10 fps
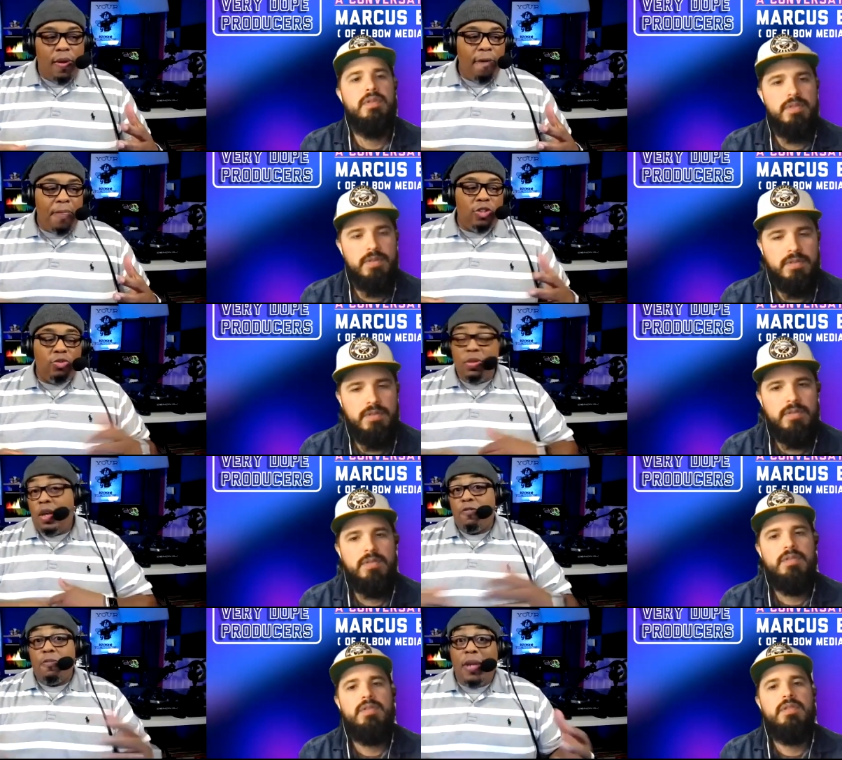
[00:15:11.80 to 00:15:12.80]
Speaker 1: that you can
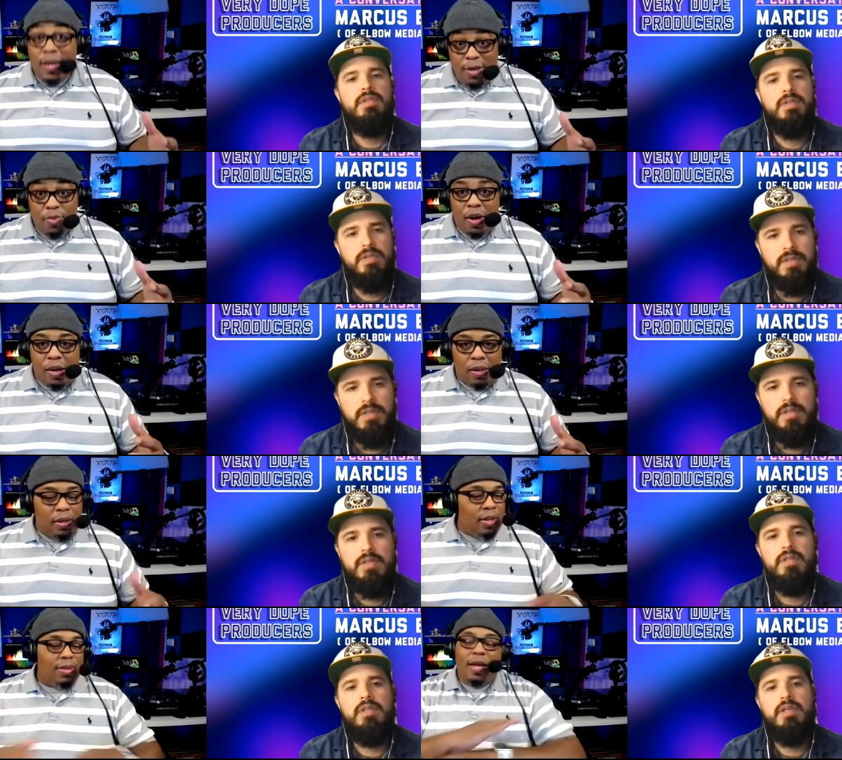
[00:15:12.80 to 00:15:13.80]
get from anywhere
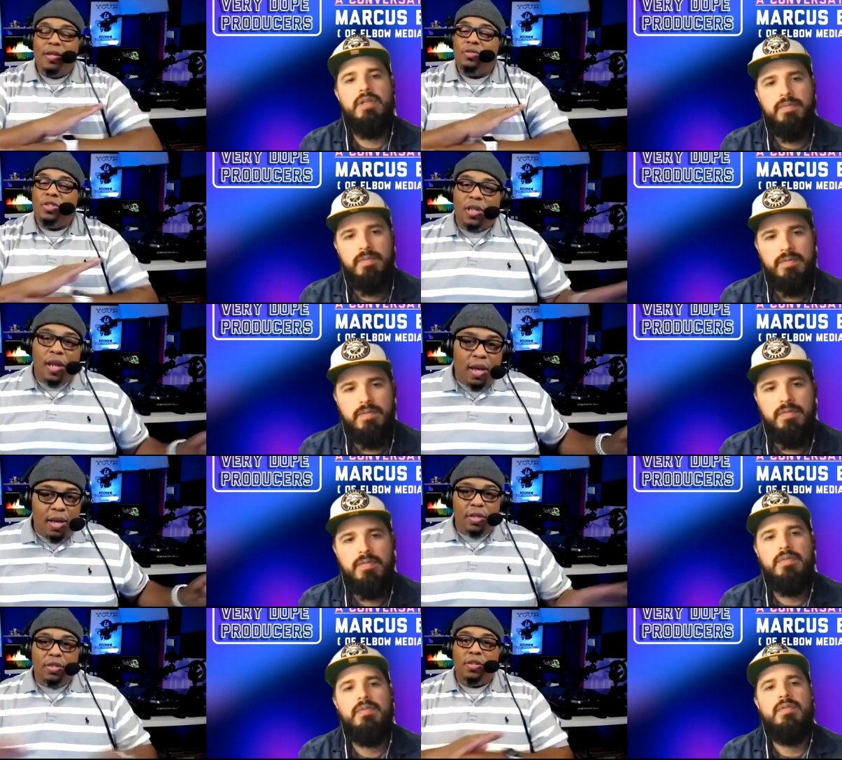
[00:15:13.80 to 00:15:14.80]
yeah. that
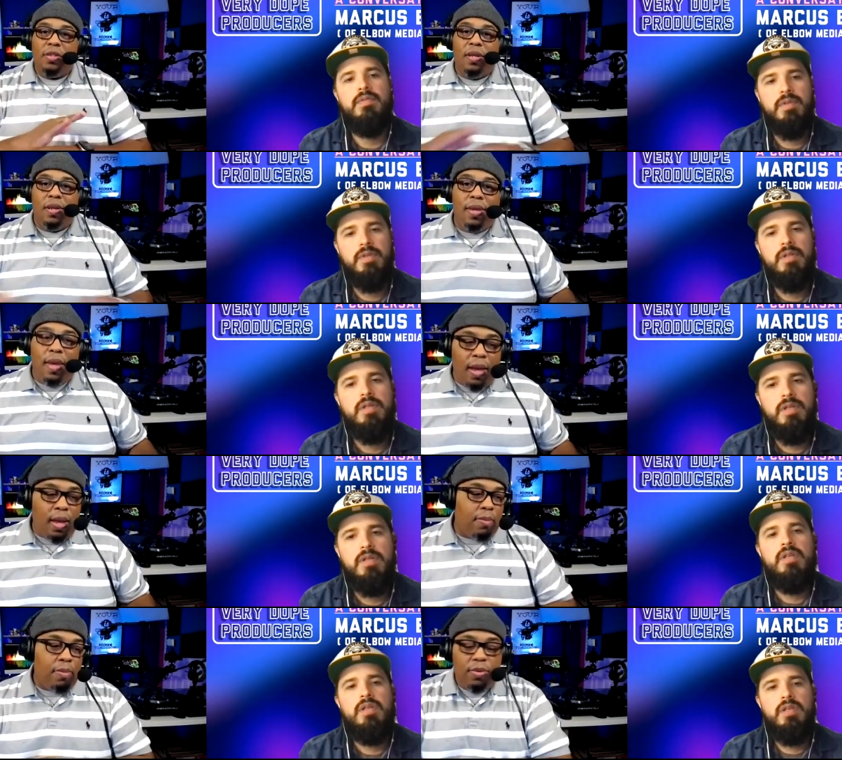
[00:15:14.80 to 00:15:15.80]
changed the
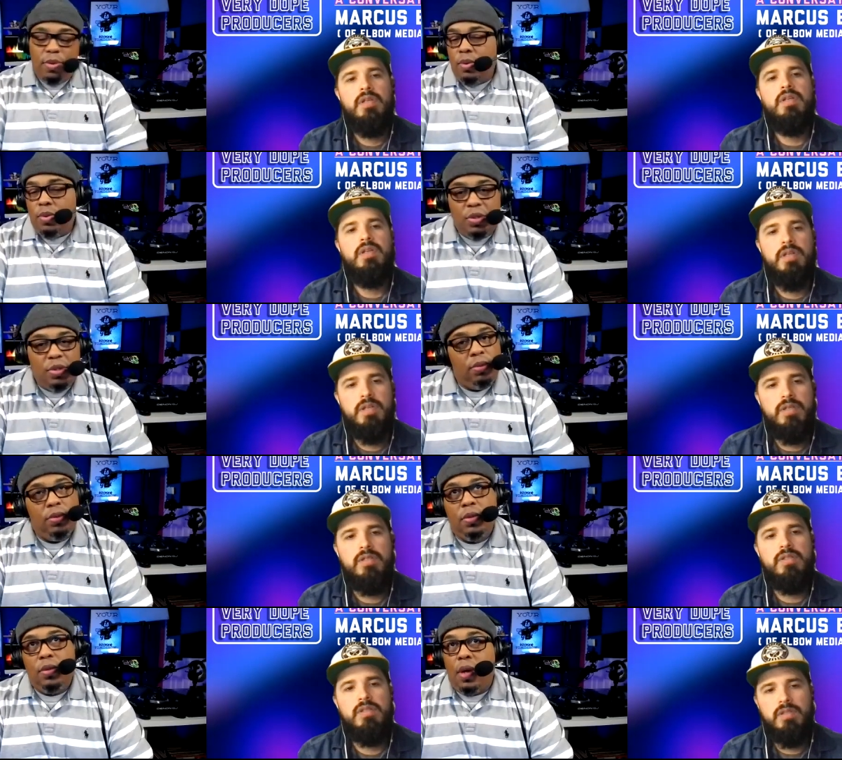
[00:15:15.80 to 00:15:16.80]
game. It, it was it
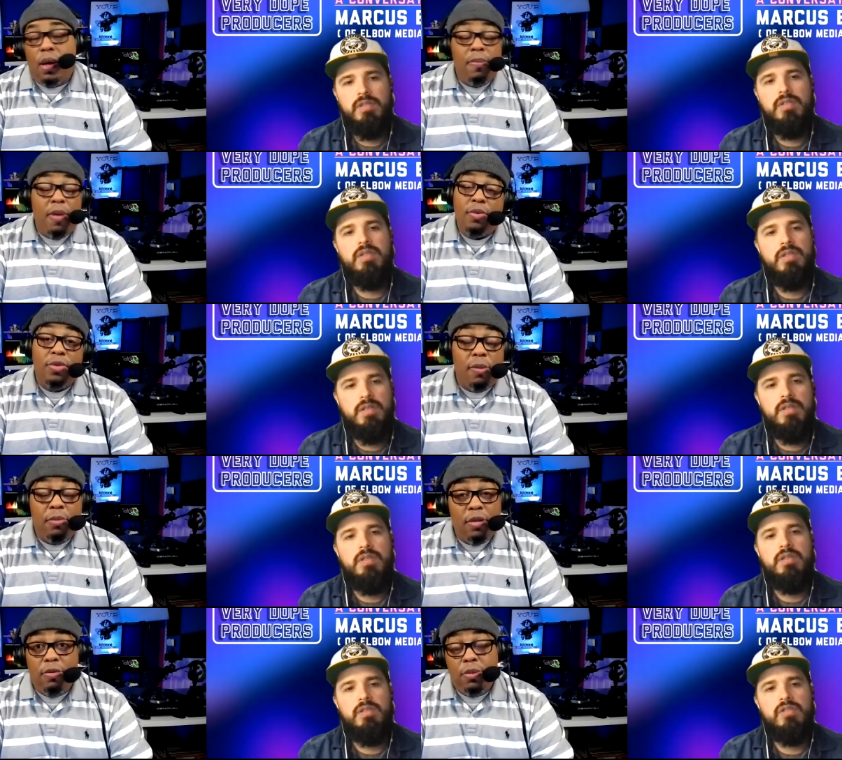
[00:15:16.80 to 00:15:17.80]
was oh man, it was
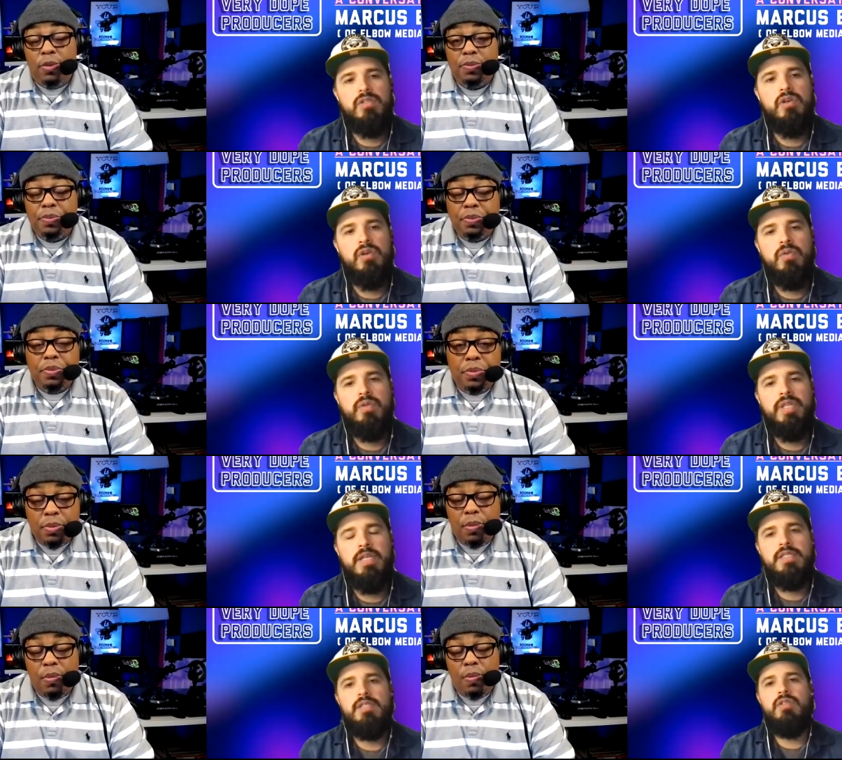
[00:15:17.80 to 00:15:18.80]
unbelievable.
Speaker 2: So
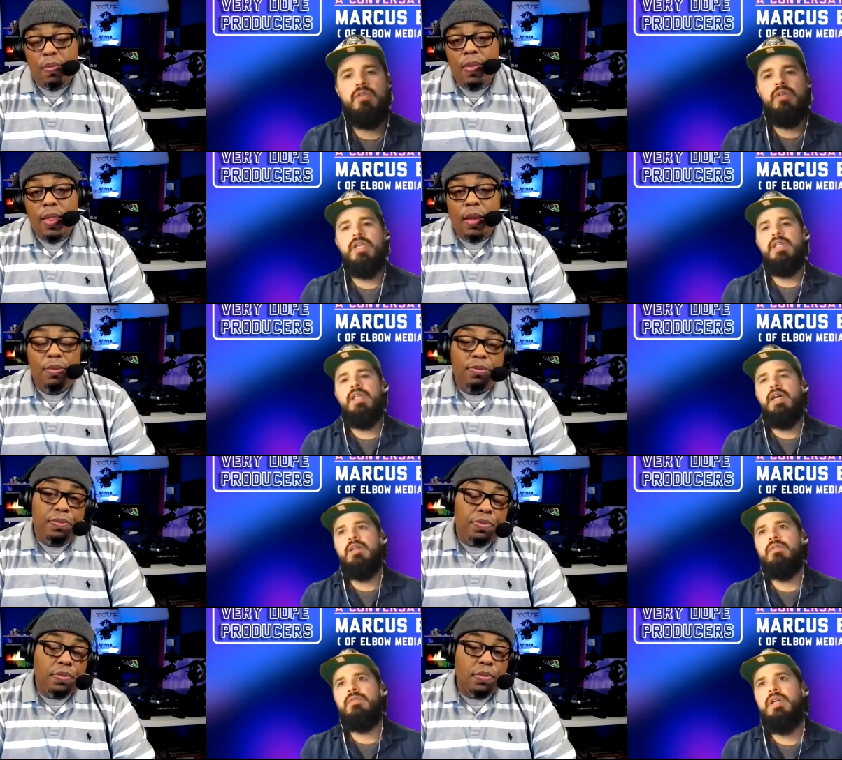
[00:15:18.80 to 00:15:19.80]
that's you're hitting
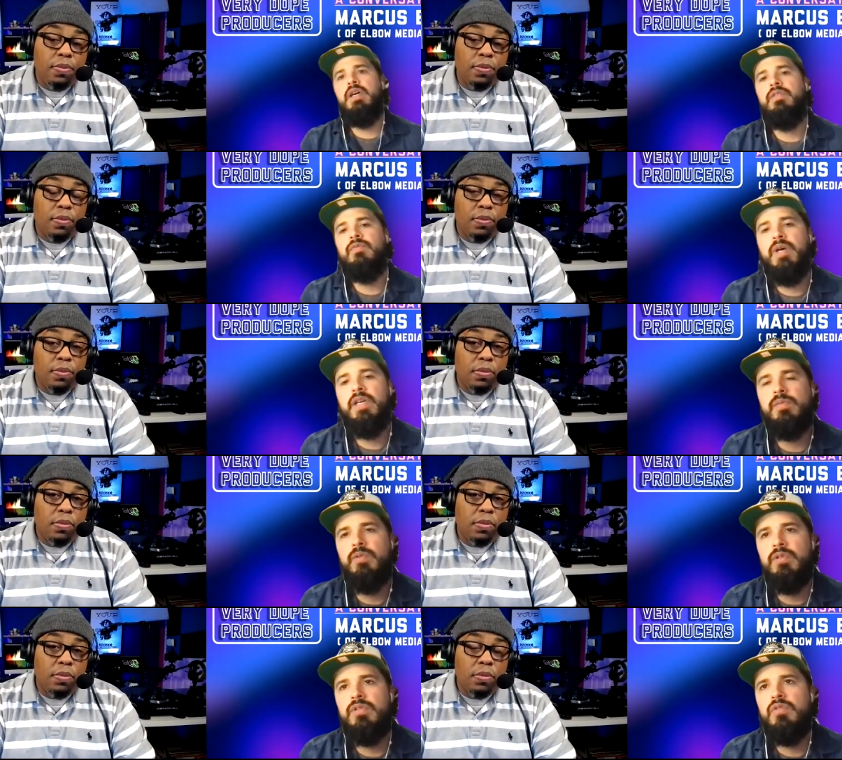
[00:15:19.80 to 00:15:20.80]
on kind of my
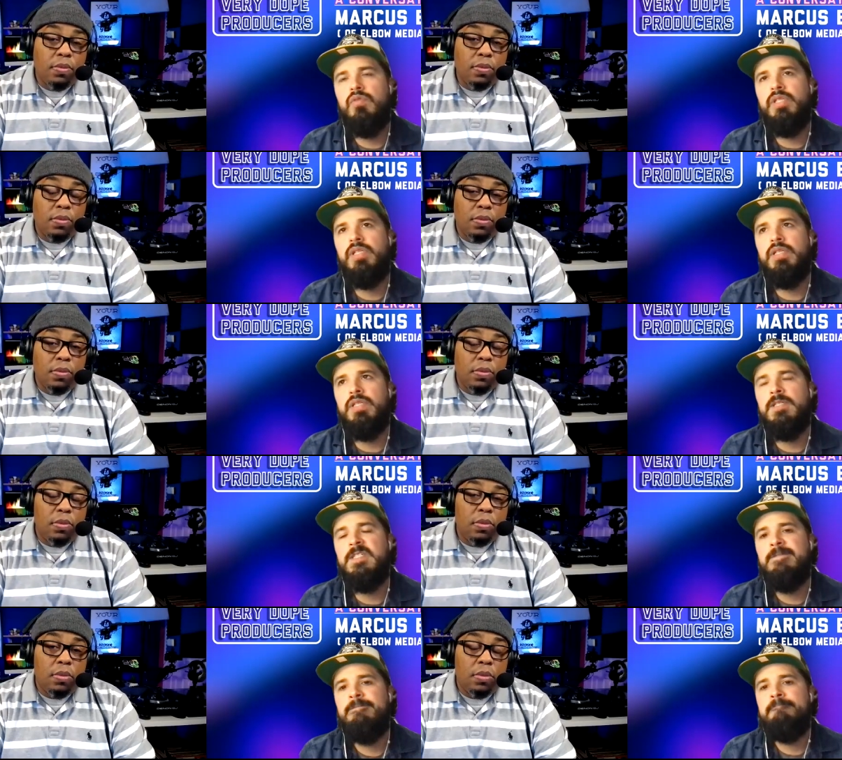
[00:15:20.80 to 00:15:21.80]
experience too
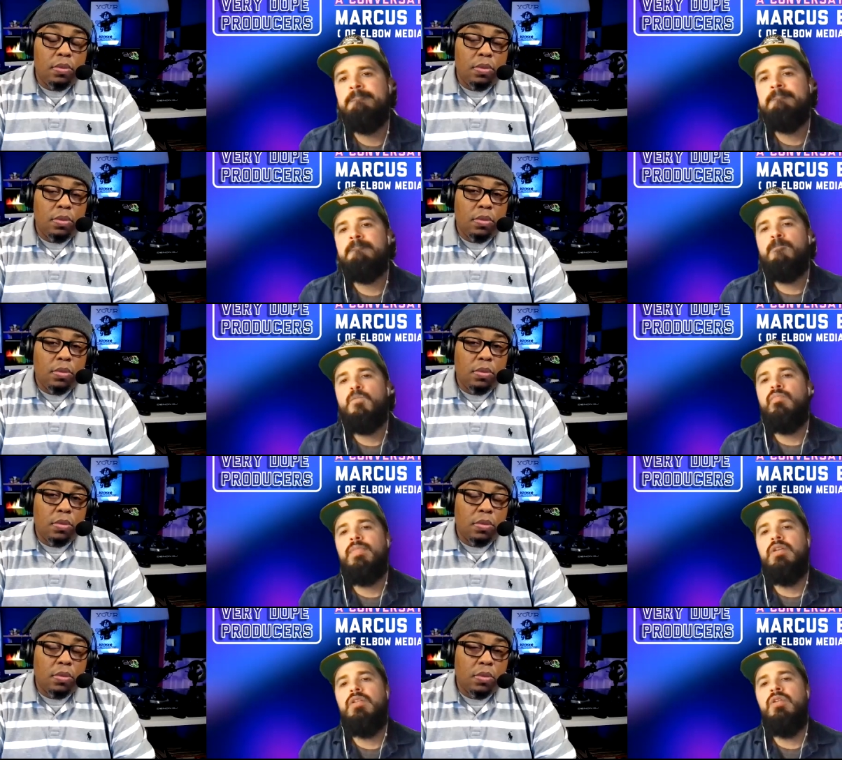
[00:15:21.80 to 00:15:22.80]
because
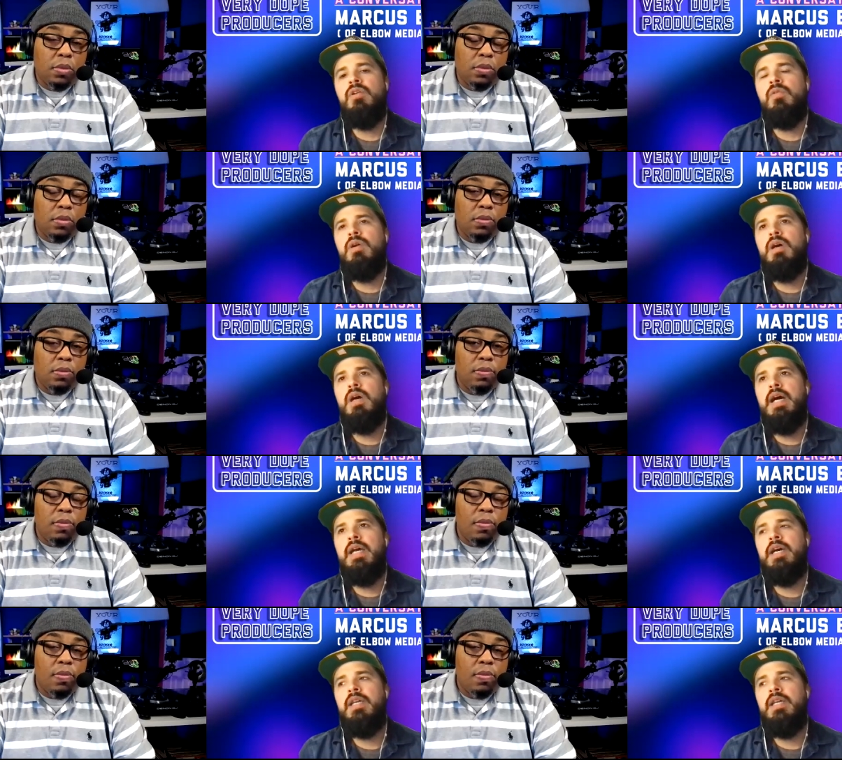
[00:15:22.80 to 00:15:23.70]
you know I got